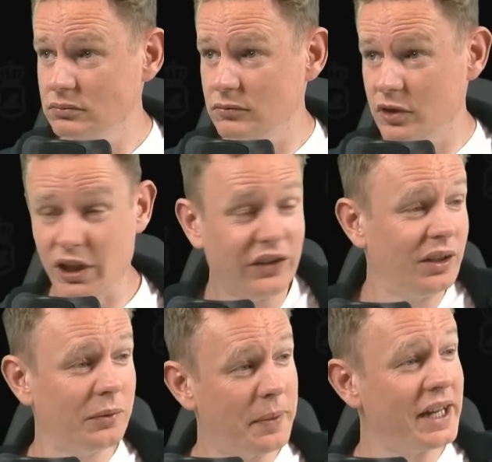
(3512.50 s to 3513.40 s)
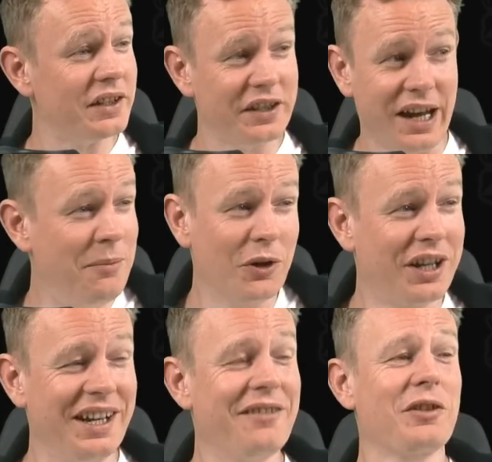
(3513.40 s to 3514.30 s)
Just seems better than Hamburg in
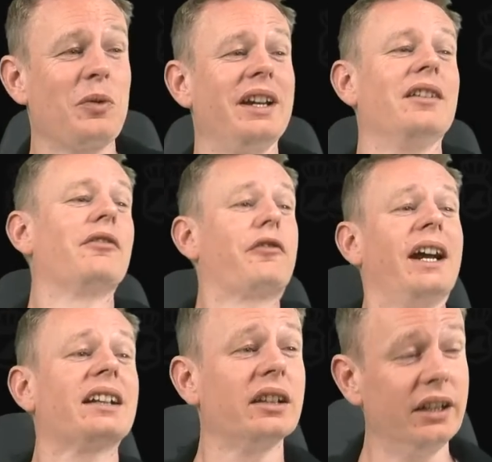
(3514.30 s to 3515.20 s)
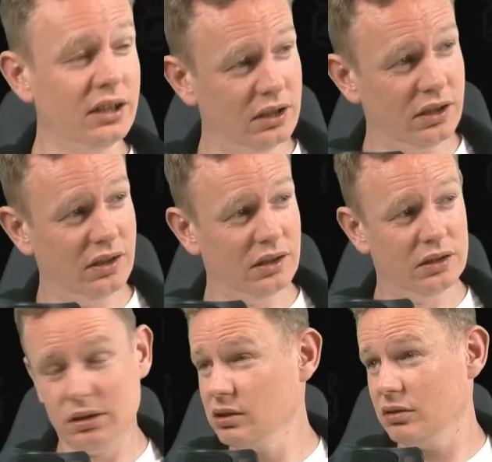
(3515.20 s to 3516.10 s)
every way, frankly.
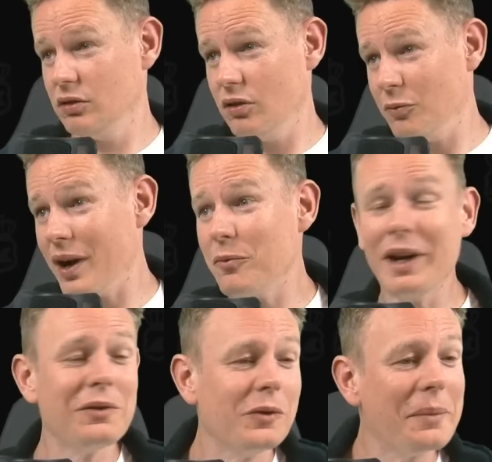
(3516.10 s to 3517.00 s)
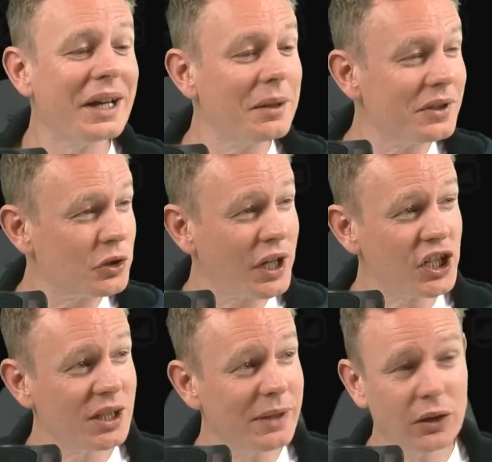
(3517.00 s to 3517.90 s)
Why am I
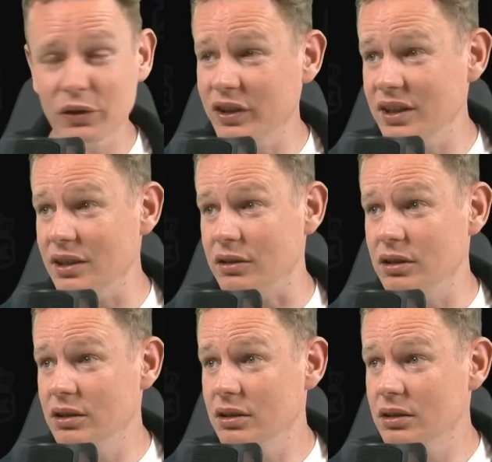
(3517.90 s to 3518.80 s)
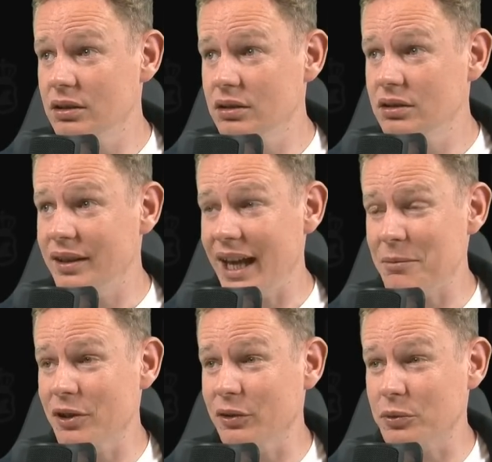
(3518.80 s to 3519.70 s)
trashing my own city now?
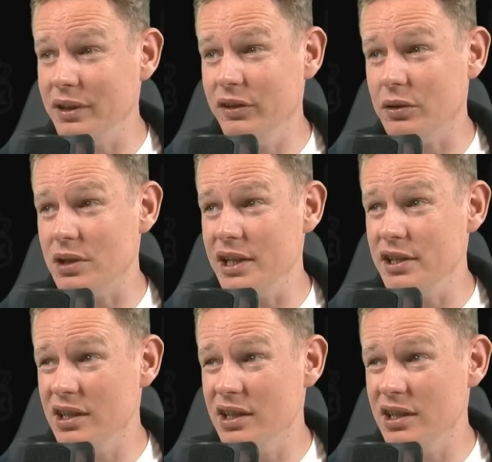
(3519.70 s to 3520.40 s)
Hamburg is all right.